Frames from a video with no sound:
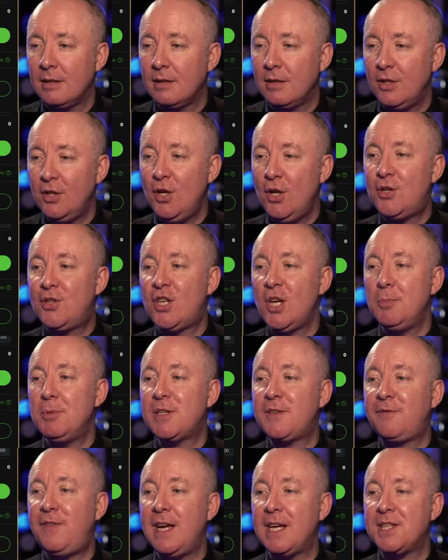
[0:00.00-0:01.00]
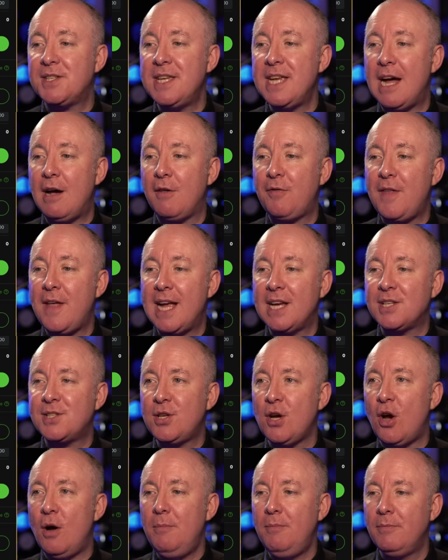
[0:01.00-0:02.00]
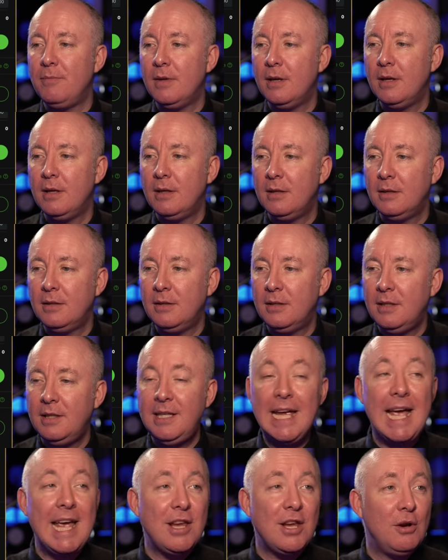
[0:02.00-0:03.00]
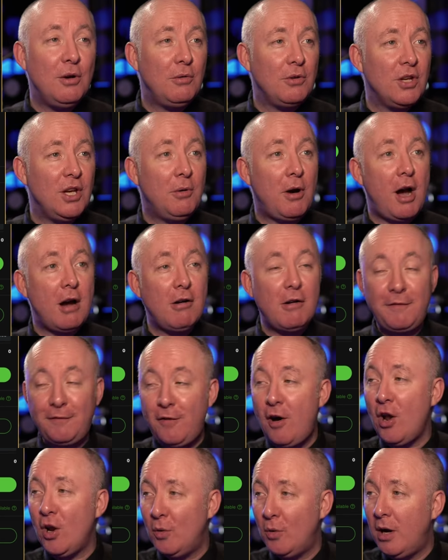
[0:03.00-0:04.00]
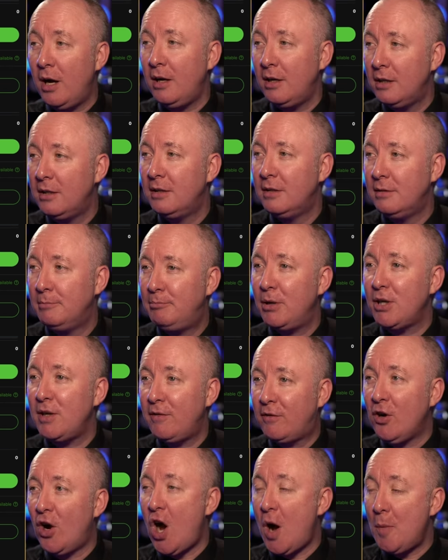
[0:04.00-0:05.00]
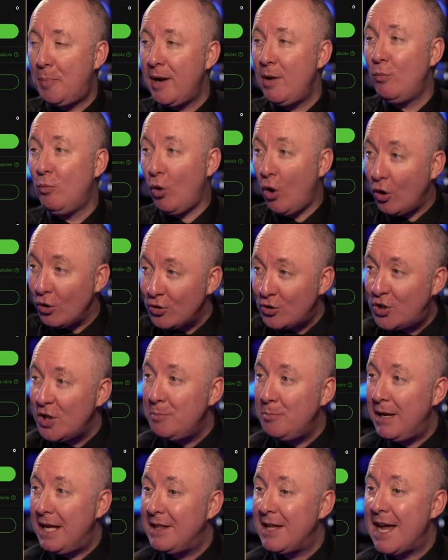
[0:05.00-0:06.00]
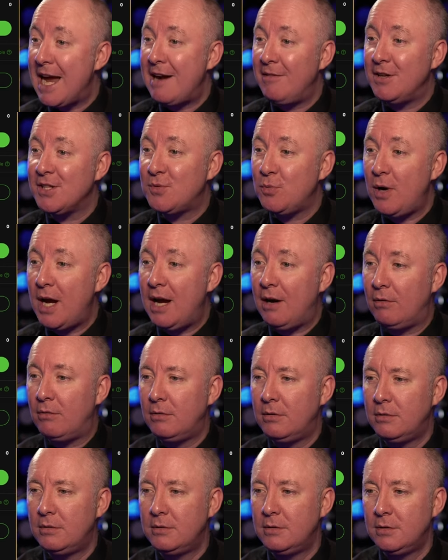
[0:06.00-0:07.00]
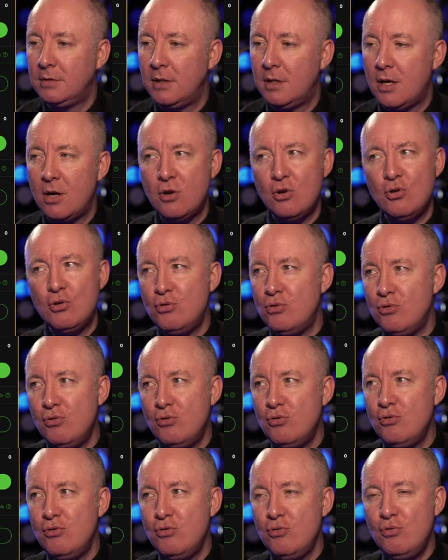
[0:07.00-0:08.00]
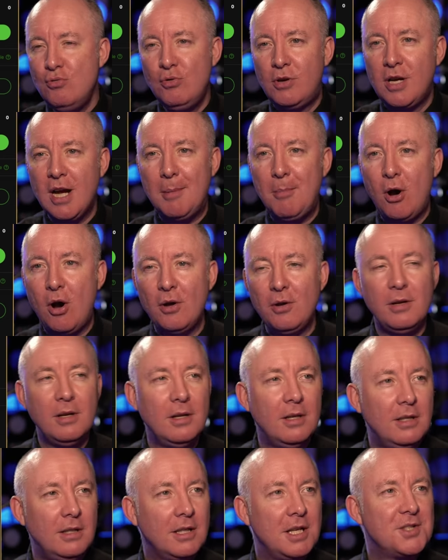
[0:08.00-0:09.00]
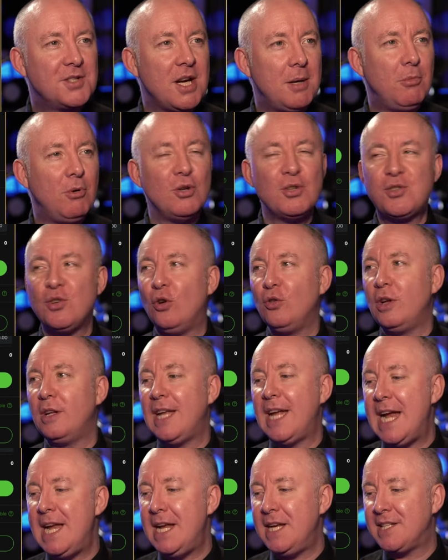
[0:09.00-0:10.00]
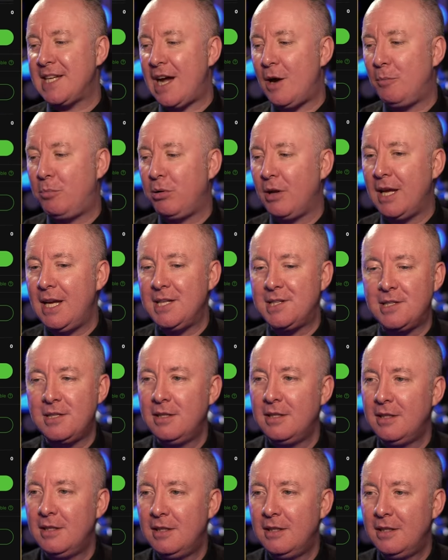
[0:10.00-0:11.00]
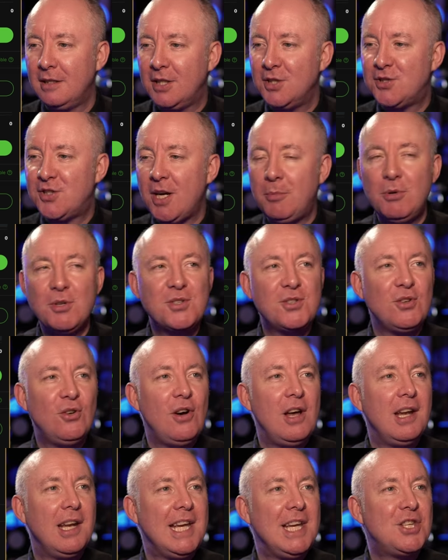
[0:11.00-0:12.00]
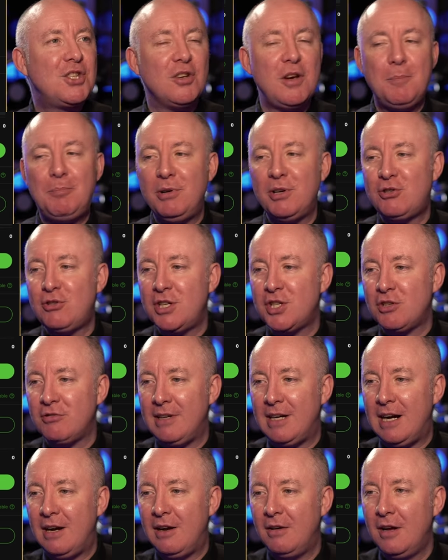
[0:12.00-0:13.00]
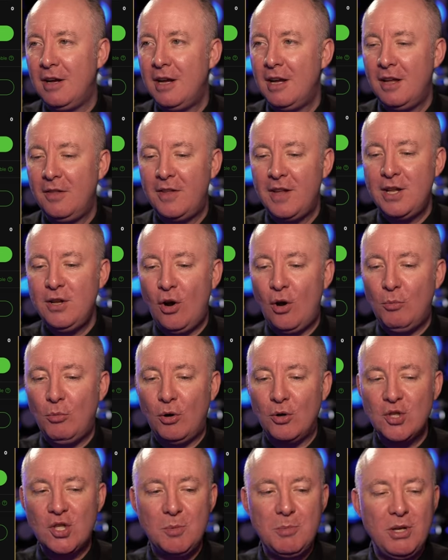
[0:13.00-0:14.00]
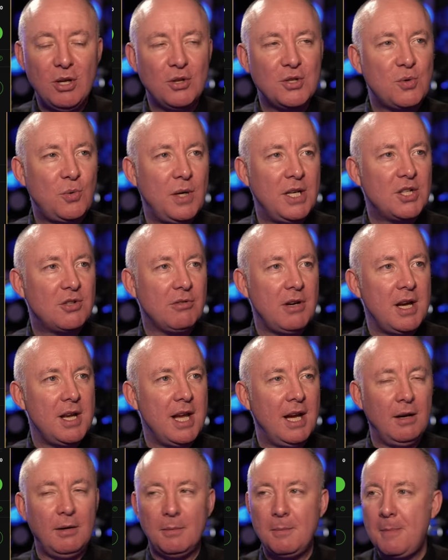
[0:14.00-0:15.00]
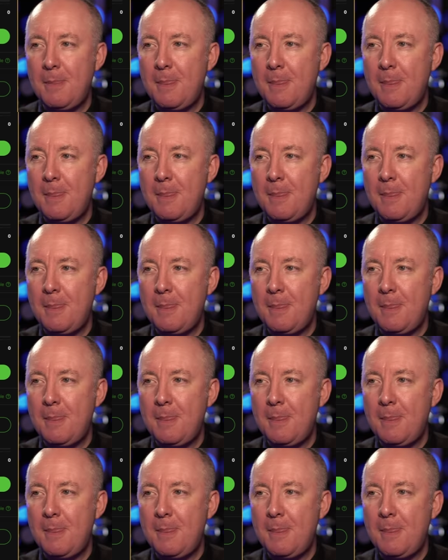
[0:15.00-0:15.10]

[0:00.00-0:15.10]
YouTube is fixed now. Thanks, Tom. Yeah, you you are a follower but you've got to be watching me there as well. Ooh, come on. Can someone sort the ladies out, please? Can someone sort Alicia and Patricia out? They're not watching me on Twitch right now.